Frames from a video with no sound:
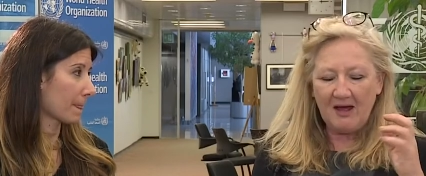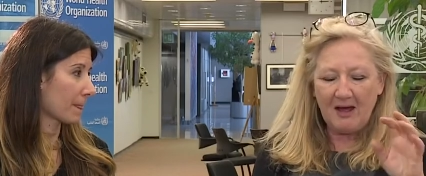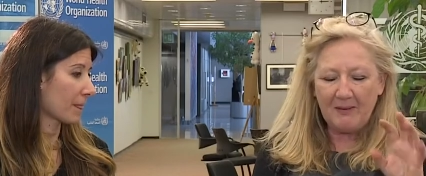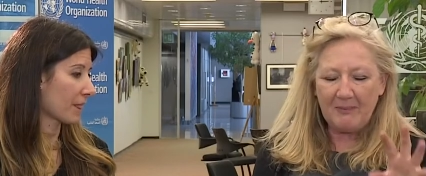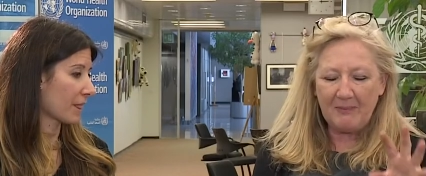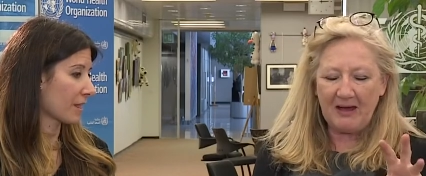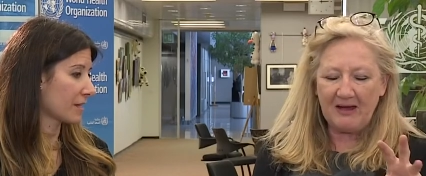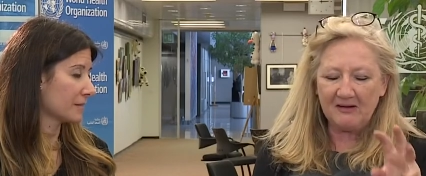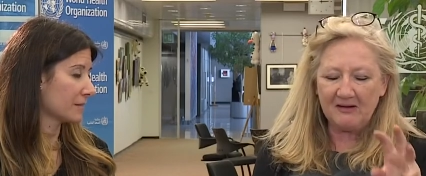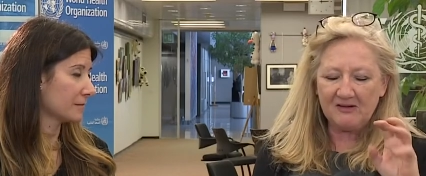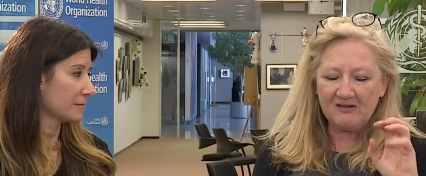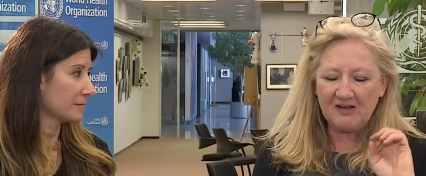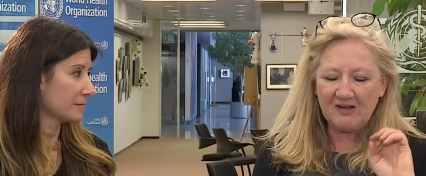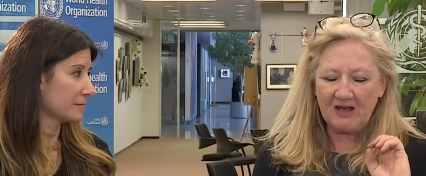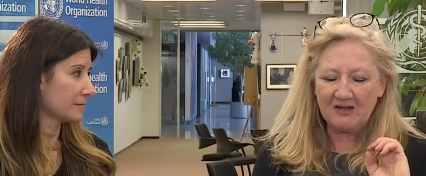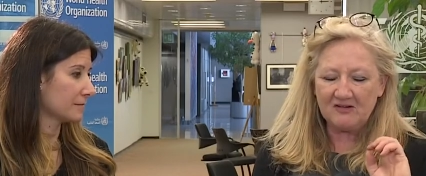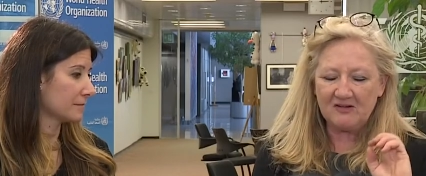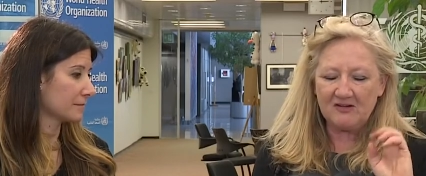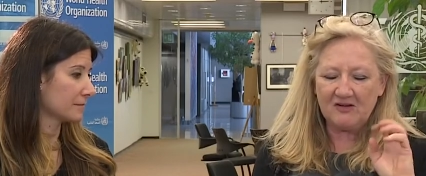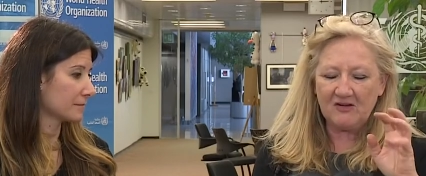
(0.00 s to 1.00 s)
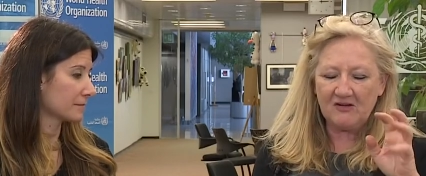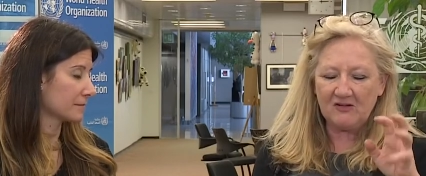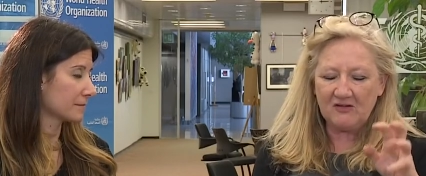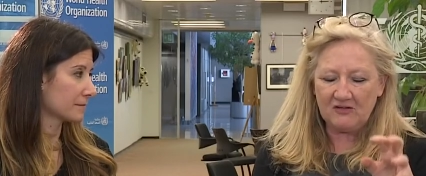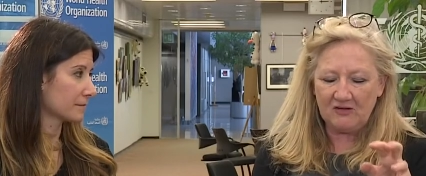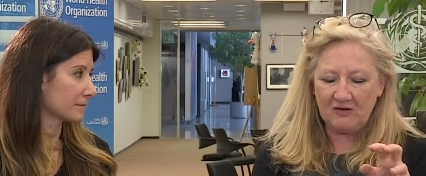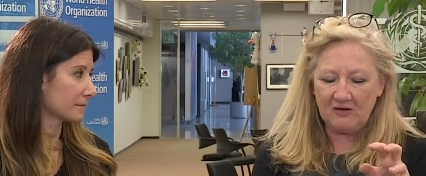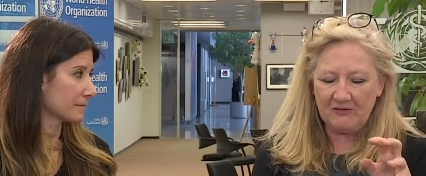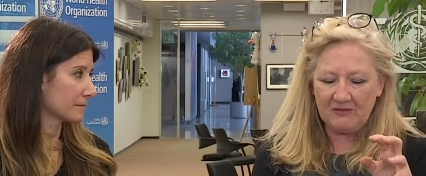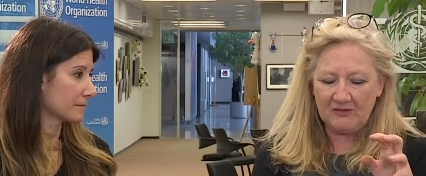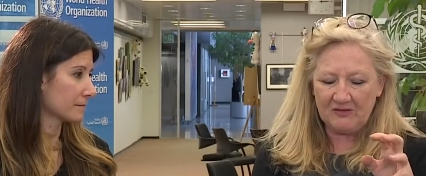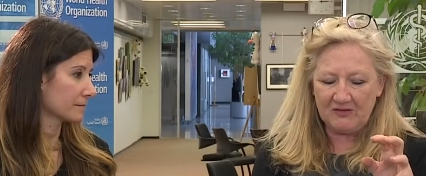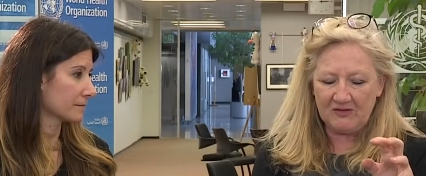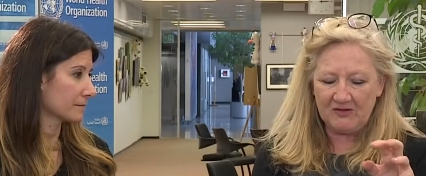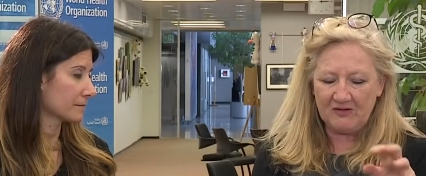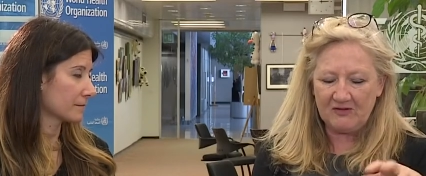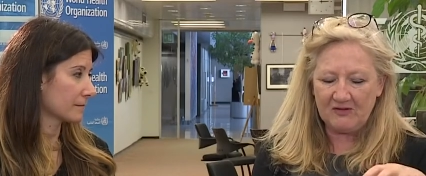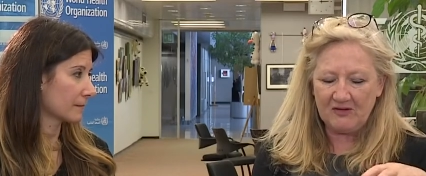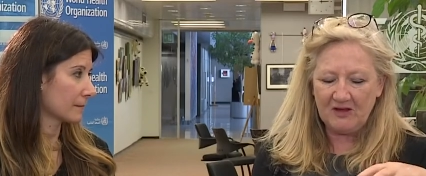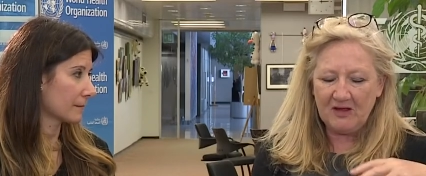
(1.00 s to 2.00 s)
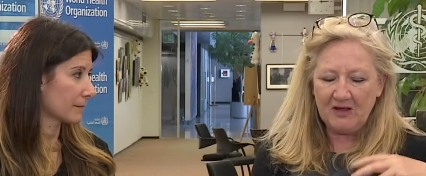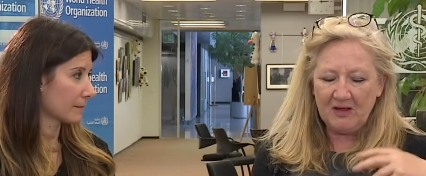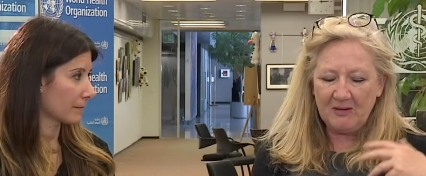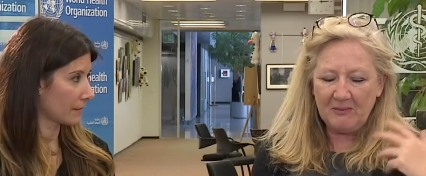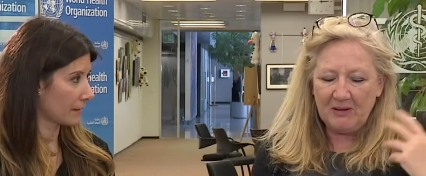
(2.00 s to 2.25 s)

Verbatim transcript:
Speaker 1: about touching surfaces.